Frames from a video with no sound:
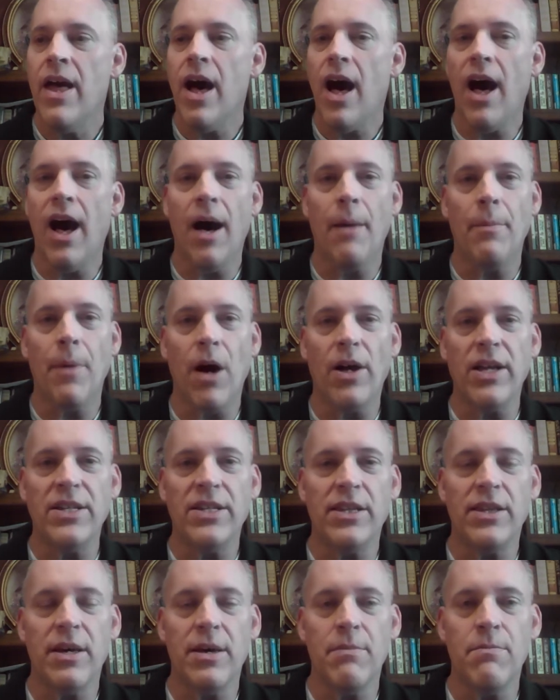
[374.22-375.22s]
I'll get
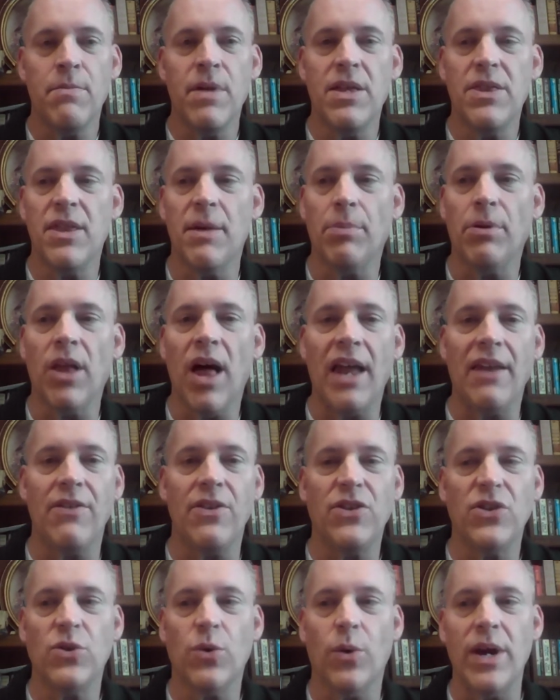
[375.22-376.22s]
to the plot of
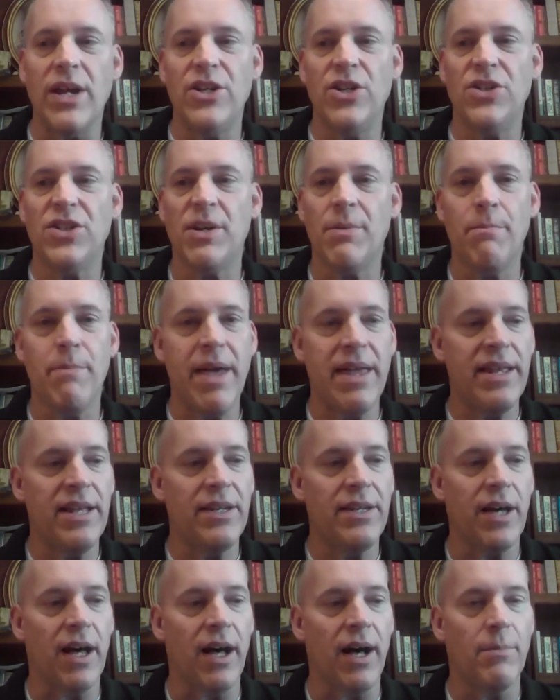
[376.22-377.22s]
the story in just a
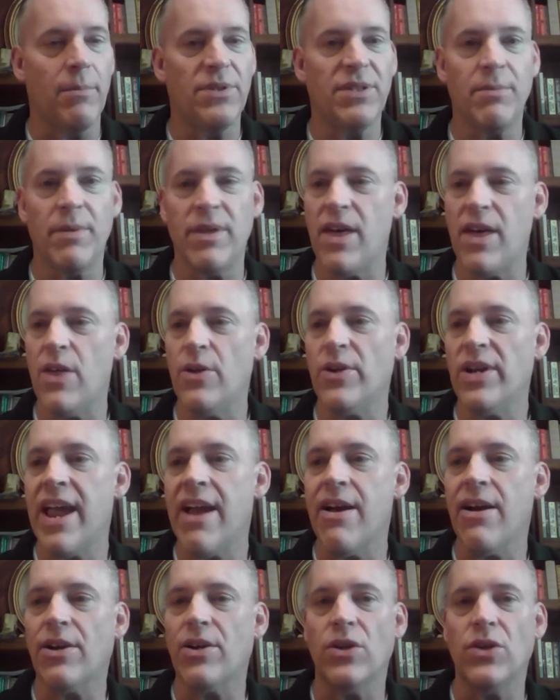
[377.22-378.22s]
minute. Some of the other
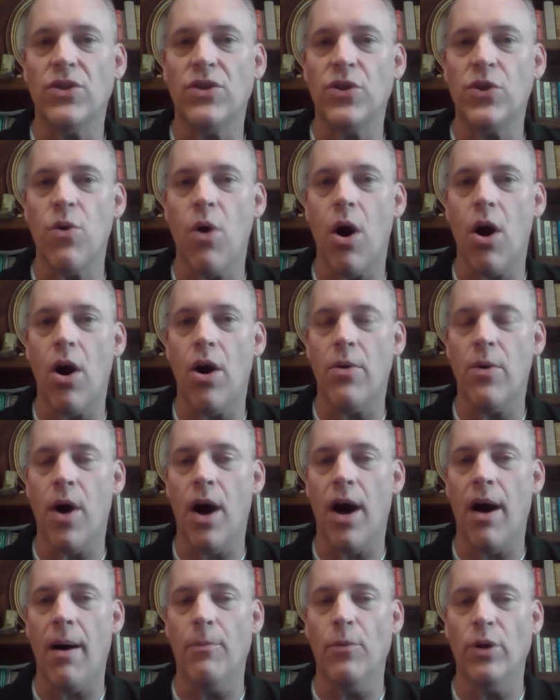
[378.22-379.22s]
characters who are
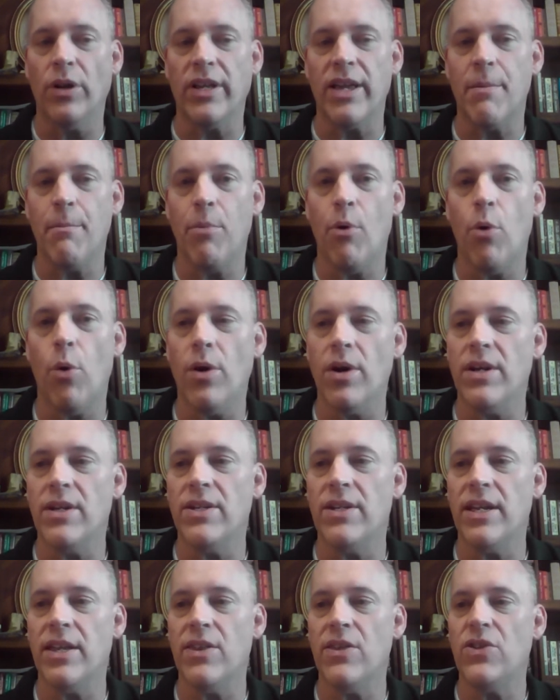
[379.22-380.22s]
really
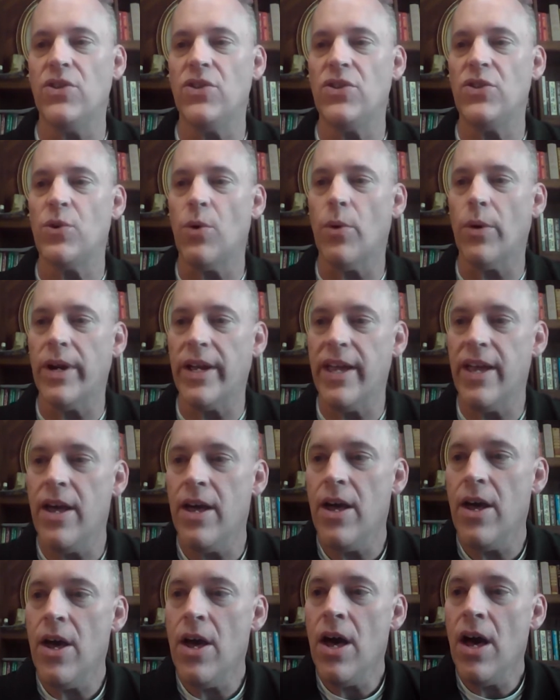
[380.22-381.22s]
important in this story.
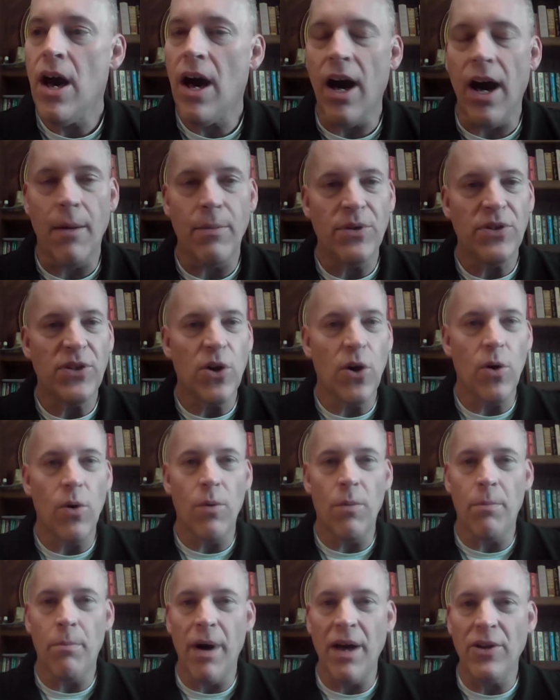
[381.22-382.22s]

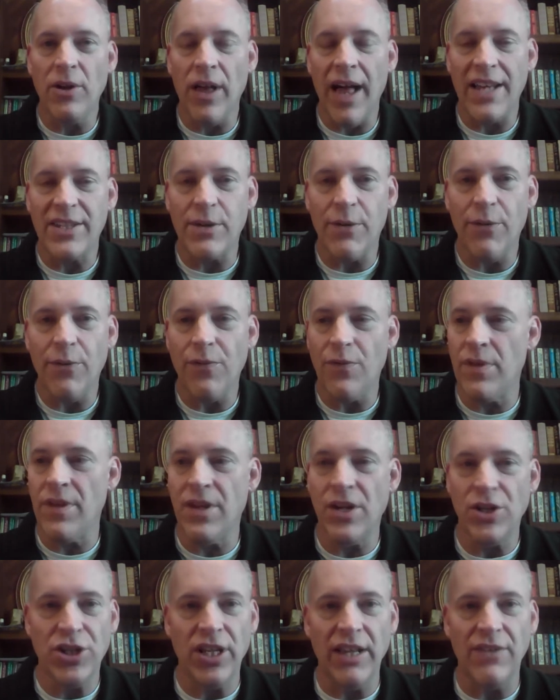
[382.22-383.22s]
So Bundle
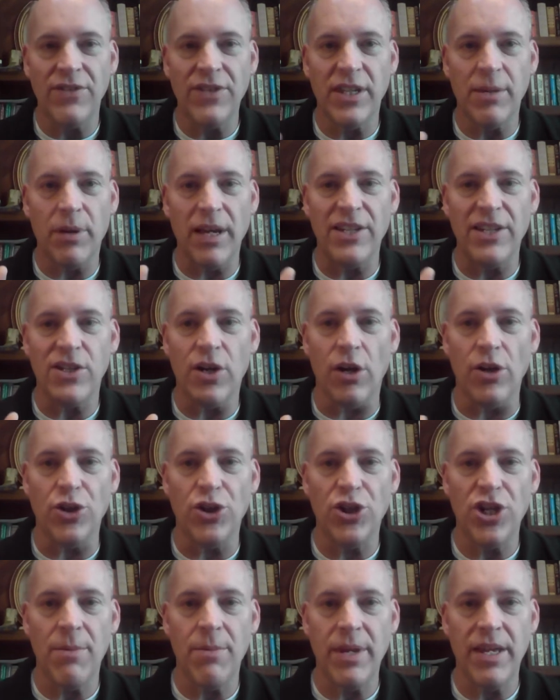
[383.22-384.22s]
she lives at a place called
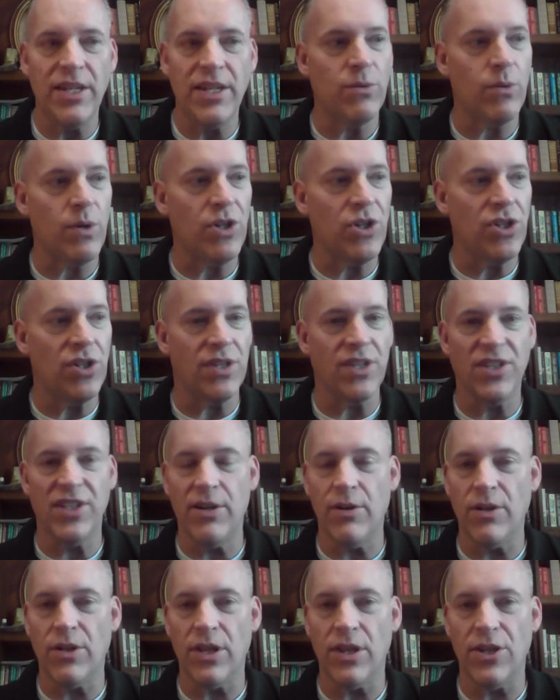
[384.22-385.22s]
Chimneys, which The
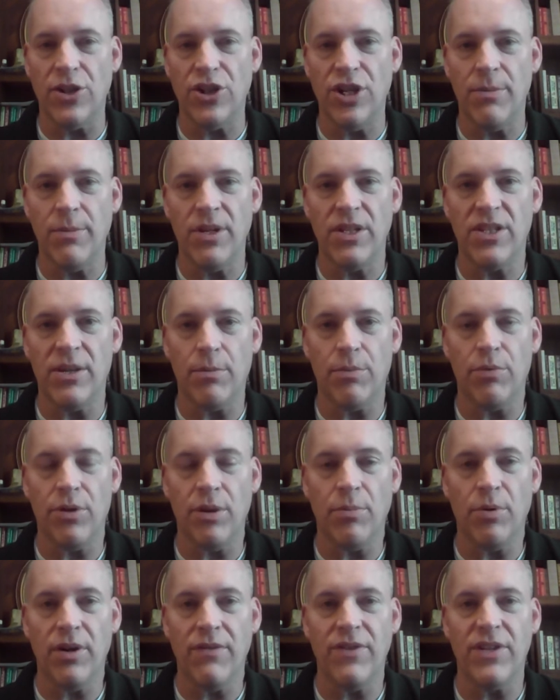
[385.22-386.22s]
Secret of the Chimneys,
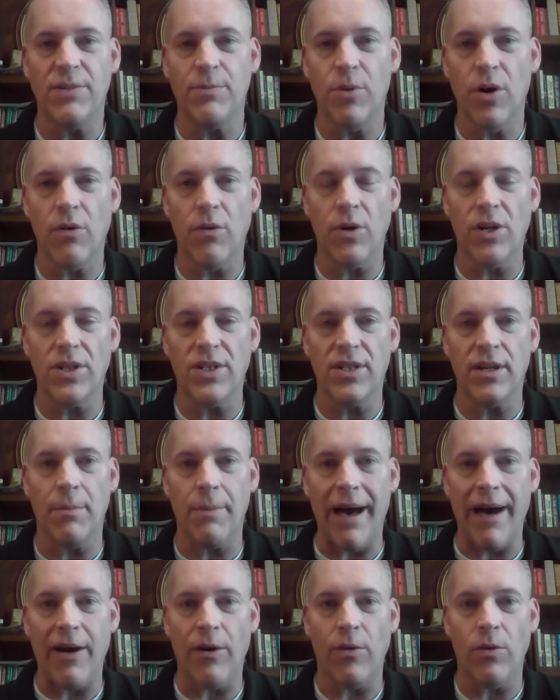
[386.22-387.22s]
the previous book was
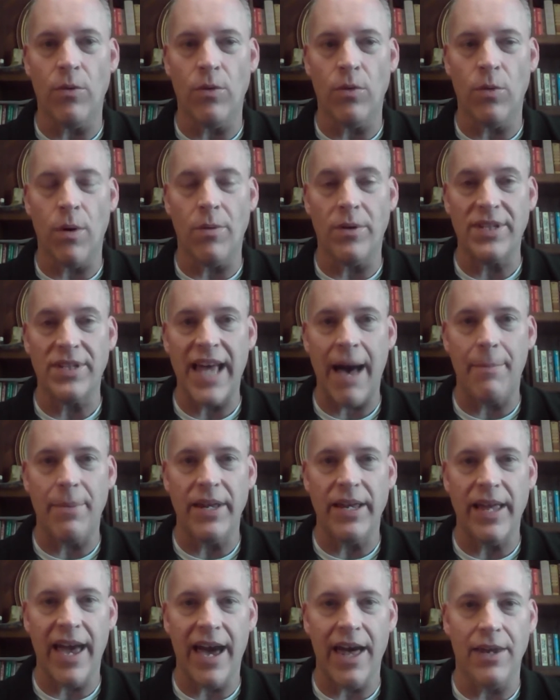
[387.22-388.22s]
about what was
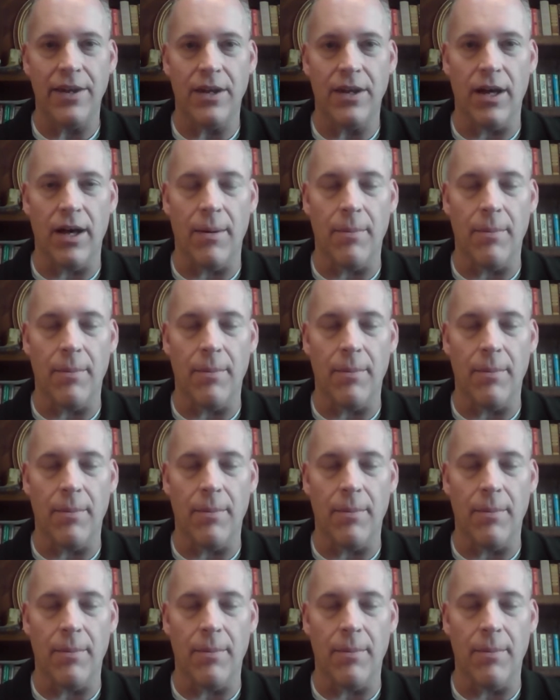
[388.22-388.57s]
happening at